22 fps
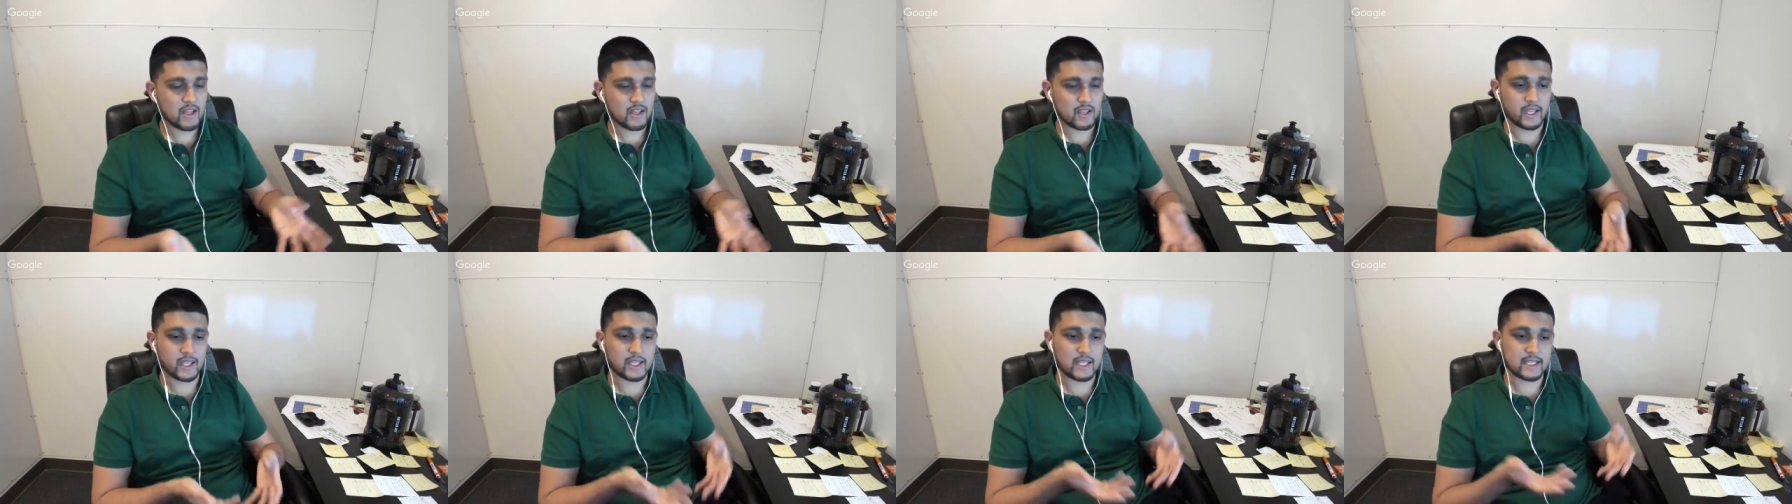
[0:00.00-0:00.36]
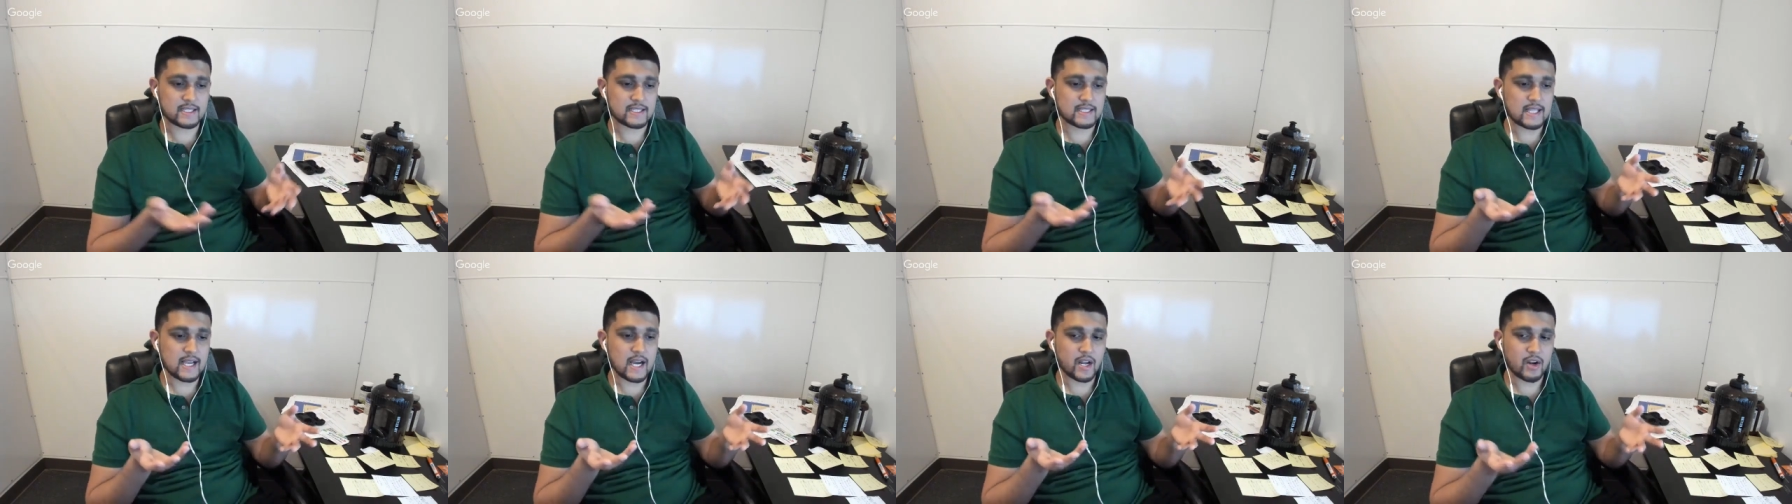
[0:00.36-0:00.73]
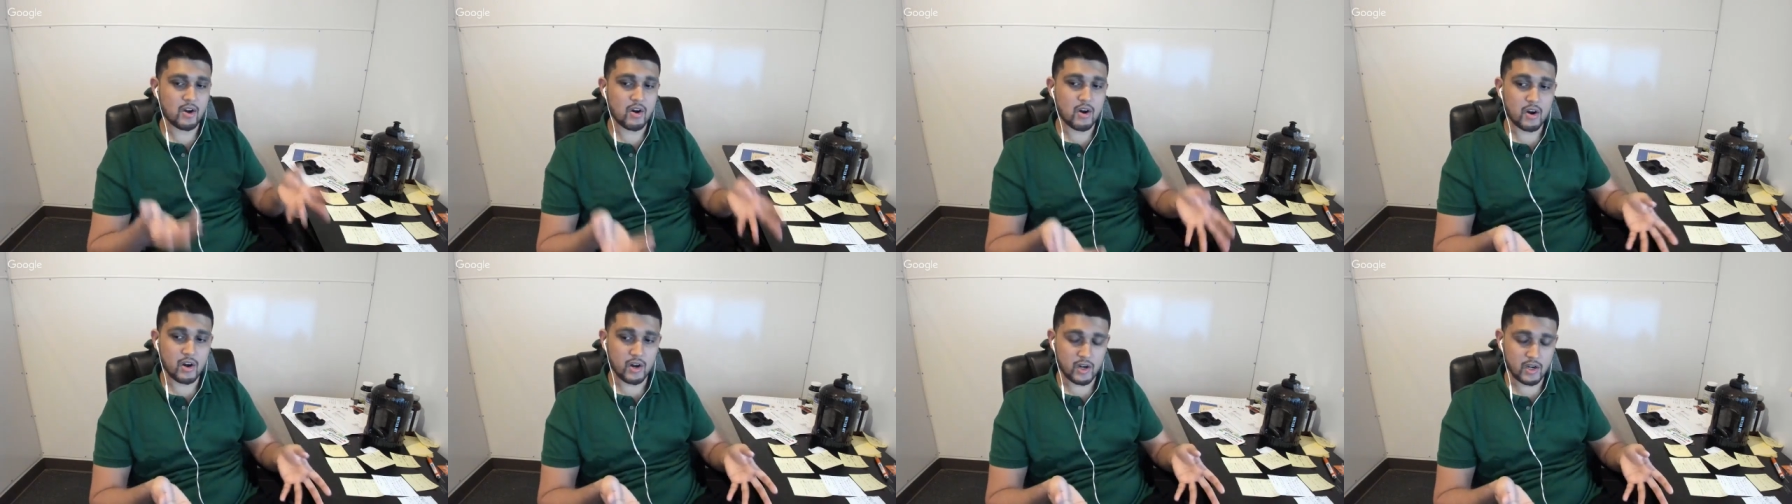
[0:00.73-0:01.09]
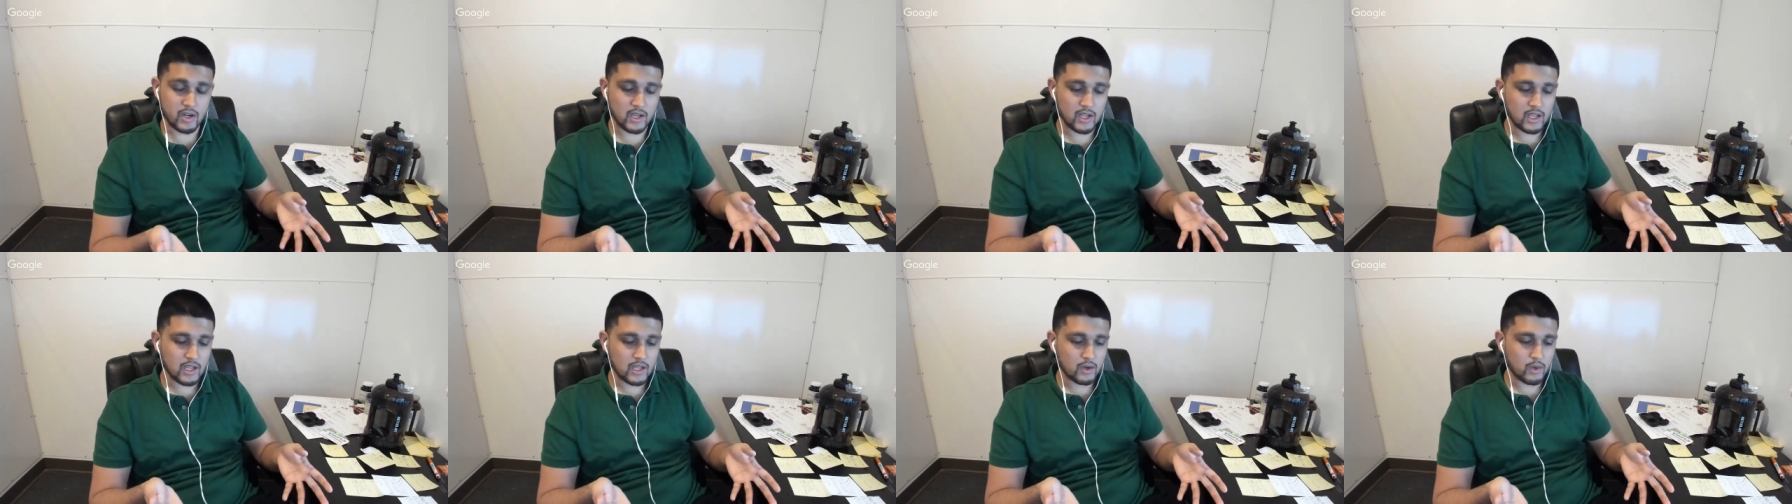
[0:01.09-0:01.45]
Like that's not hard.
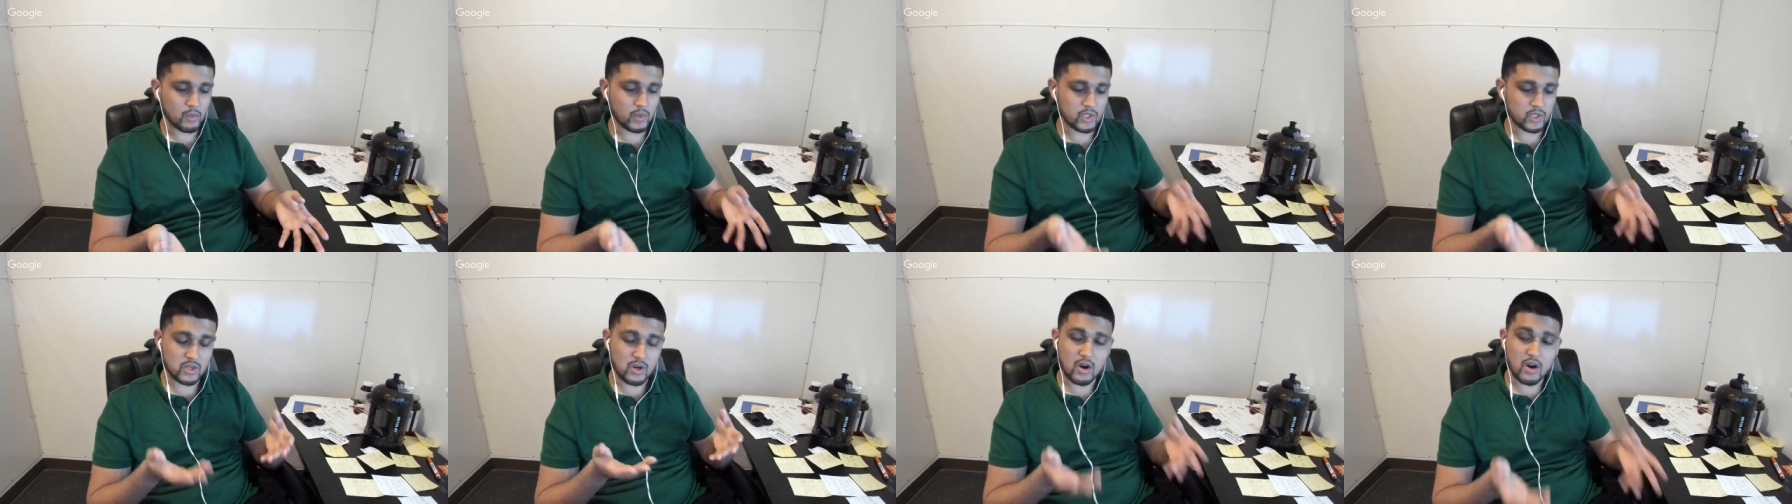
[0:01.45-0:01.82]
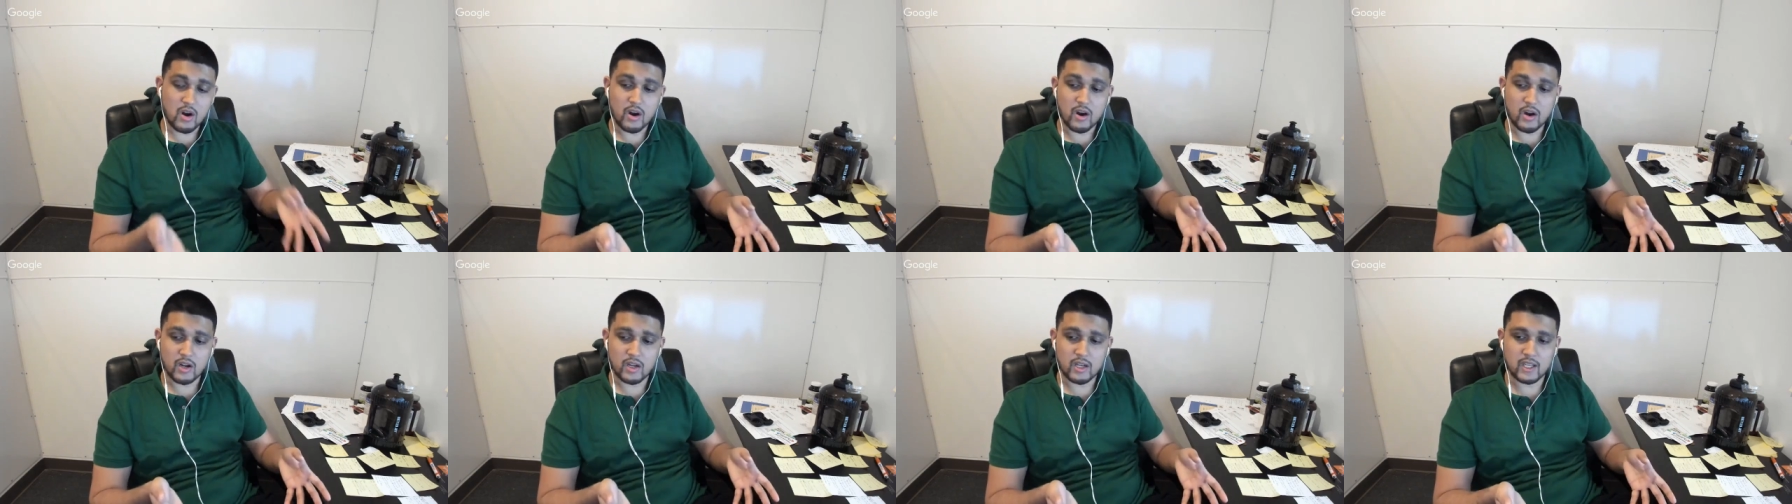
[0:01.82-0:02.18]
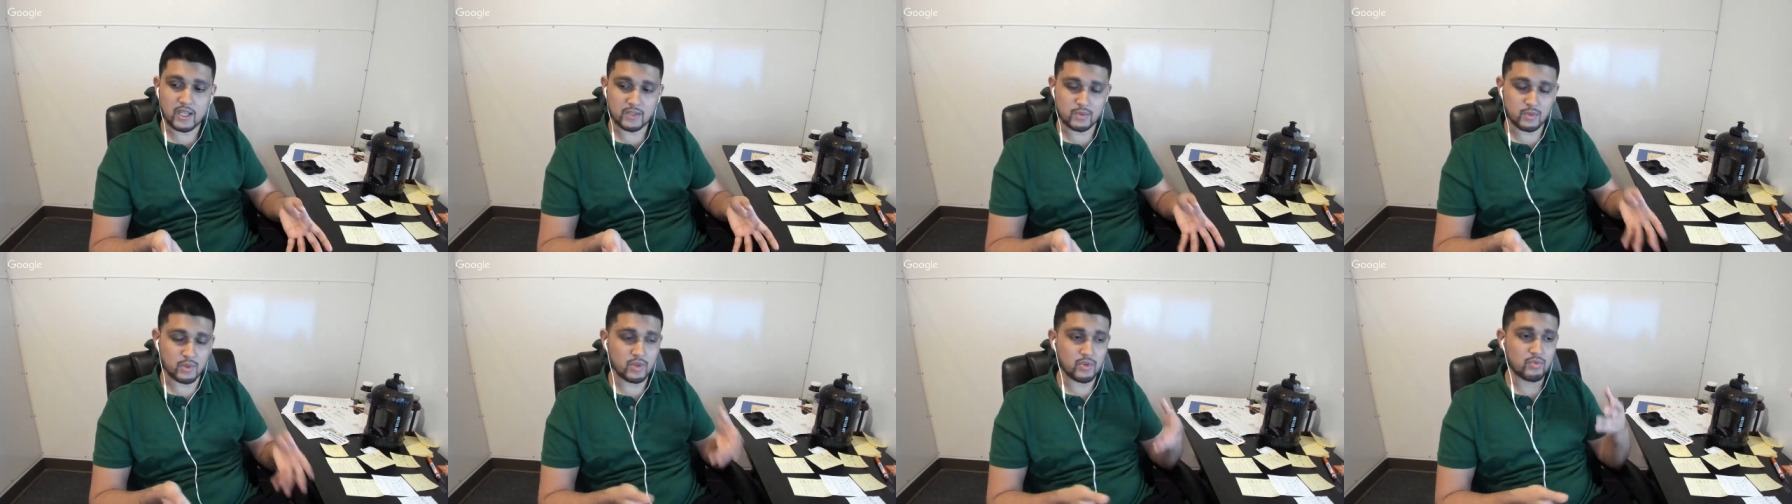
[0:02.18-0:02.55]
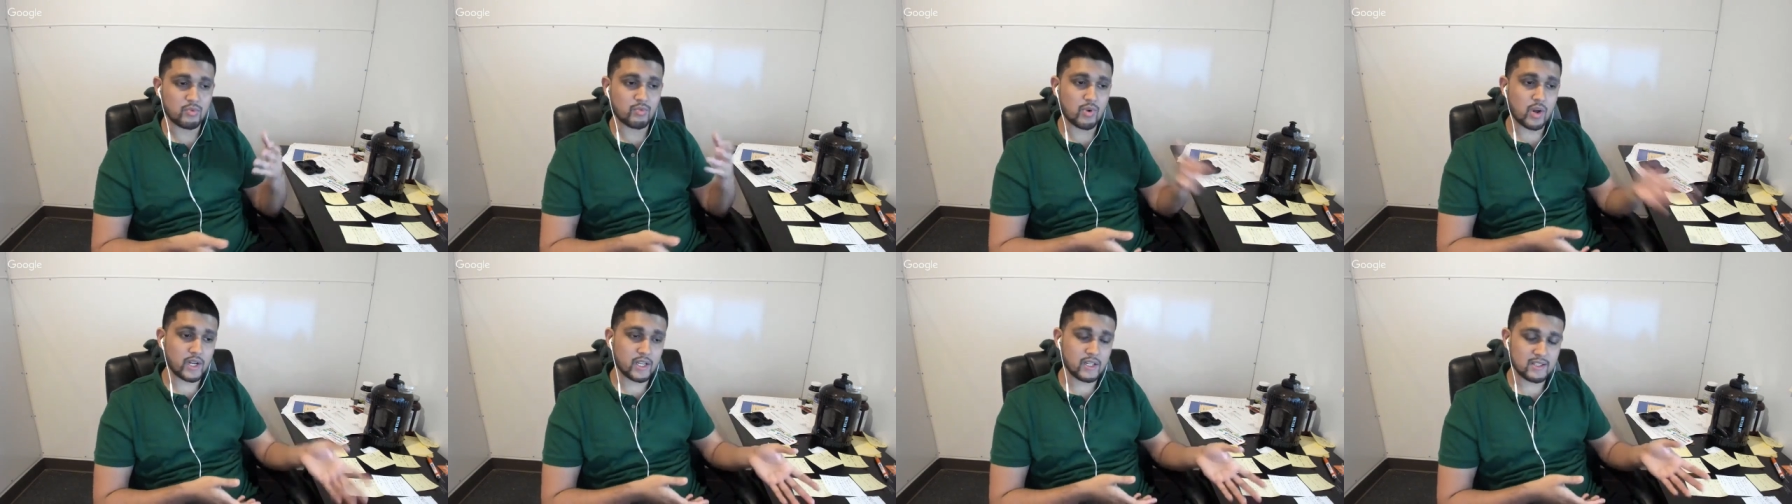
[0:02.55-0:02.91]
What's hard is when
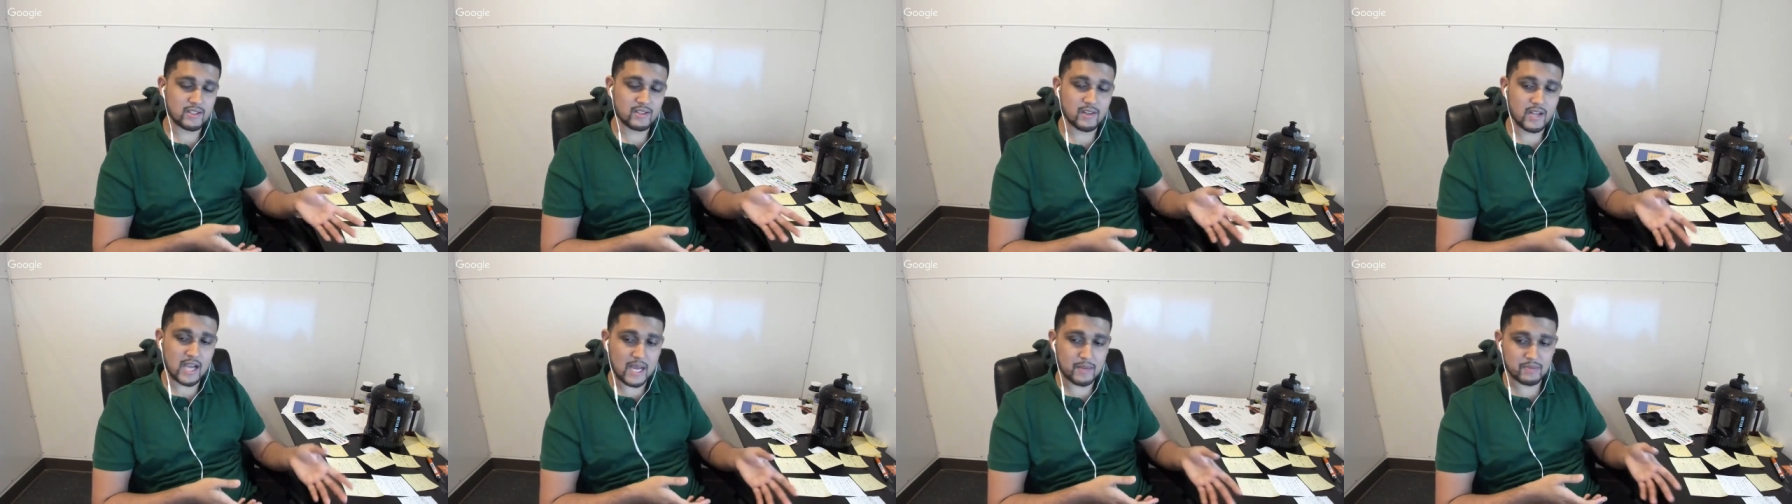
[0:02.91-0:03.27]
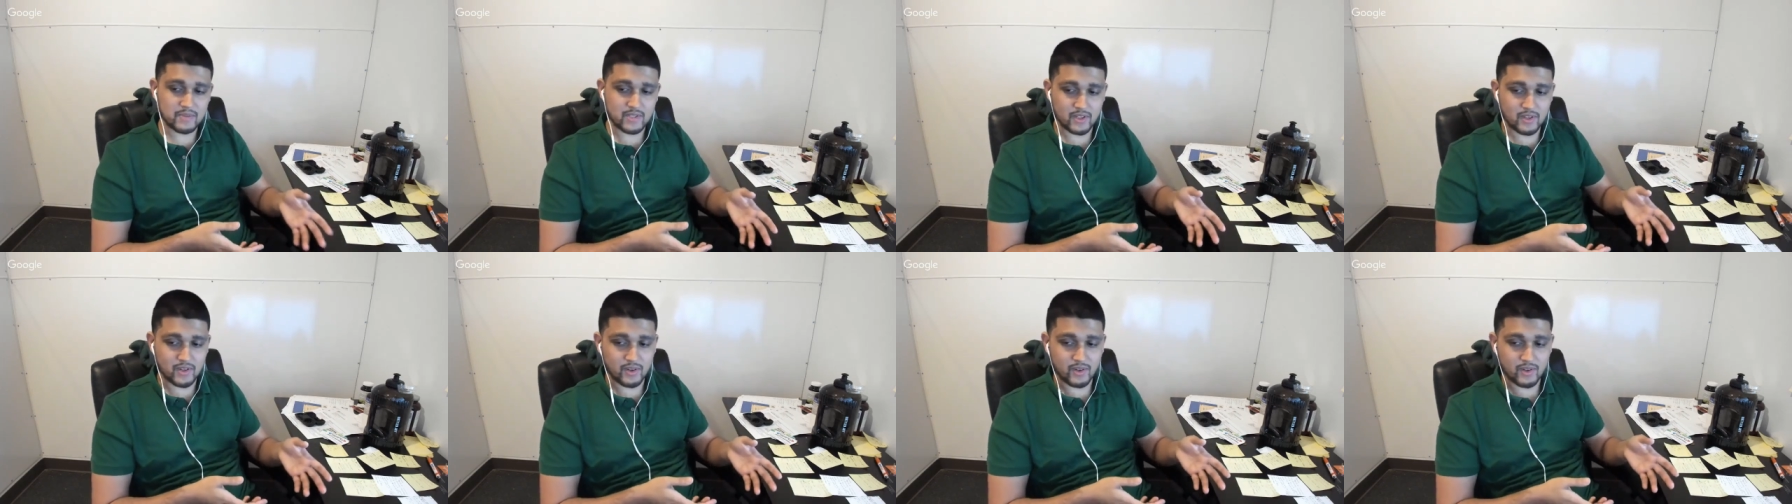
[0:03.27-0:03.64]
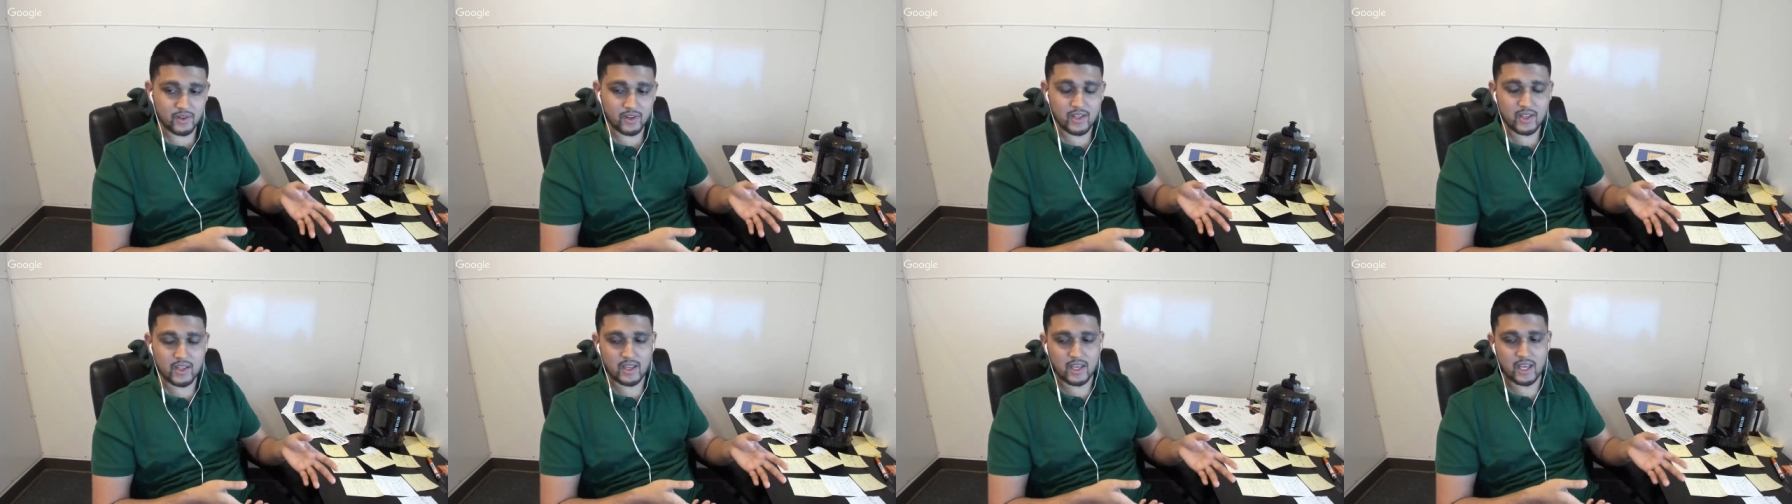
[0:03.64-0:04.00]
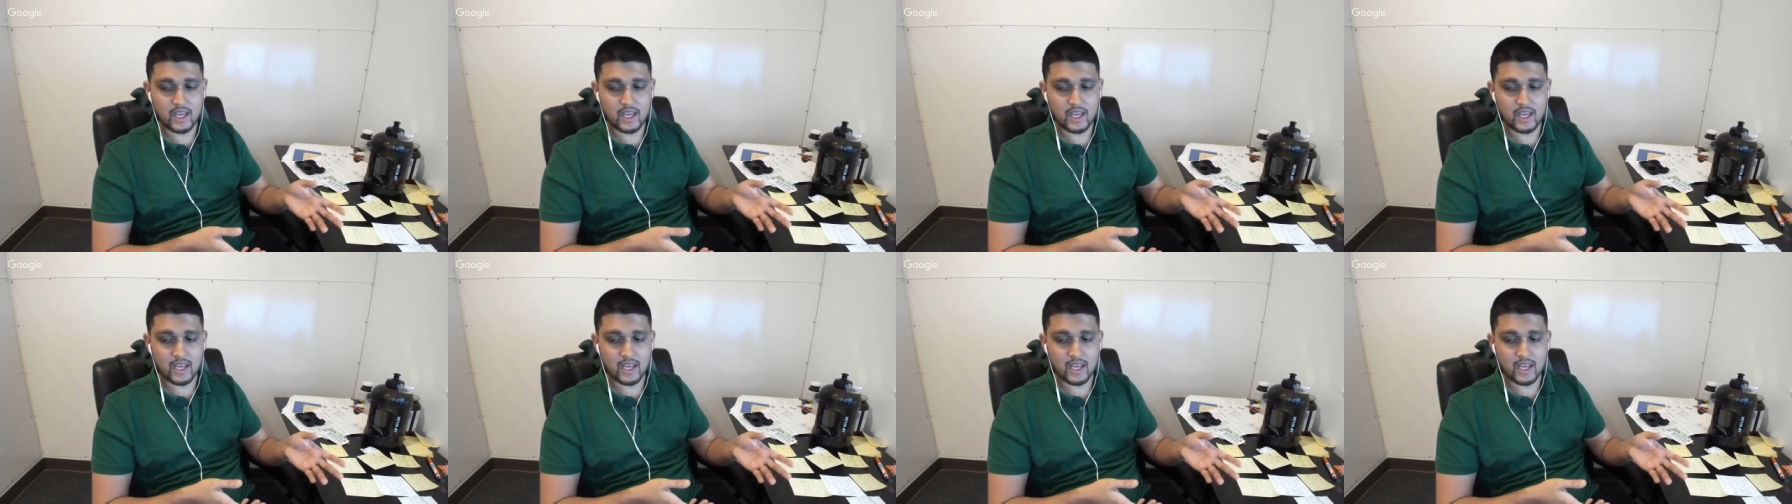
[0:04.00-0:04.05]
you run into an obstacle